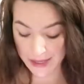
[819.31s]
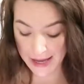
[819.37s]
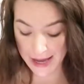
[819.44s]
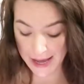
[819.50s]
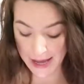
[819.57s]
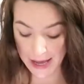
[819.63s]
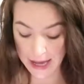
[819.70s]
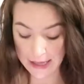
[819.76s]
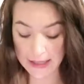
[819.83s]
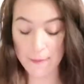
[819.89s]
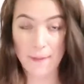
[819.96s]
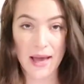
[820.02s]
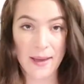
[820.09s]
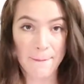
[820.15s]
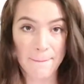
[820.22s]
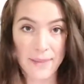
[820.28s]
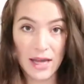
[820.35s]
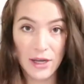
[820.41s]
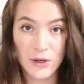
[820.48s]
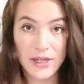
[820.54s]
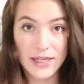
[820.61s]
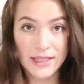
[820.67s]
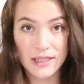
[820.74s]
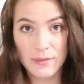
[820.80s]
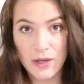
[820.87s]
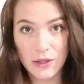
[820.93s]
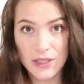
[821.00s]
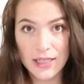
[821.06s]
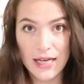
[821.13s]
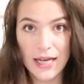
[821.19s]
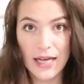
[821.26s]
and my battery is
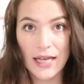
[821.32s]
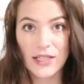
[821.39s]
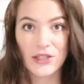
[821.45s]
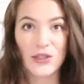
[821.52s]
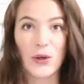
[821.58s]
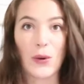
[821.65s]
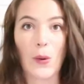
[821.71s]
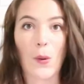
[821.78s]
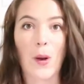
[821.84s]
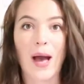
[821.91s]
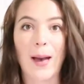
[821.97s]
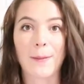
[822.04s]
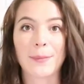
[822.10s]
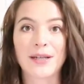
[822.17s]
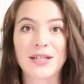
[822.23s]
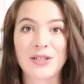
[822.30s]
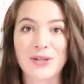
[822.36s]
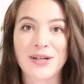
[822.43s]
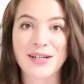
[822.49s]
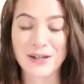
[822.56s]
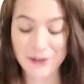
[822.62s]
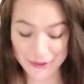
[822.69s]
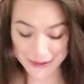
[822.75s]
about to die so I'm gonna try to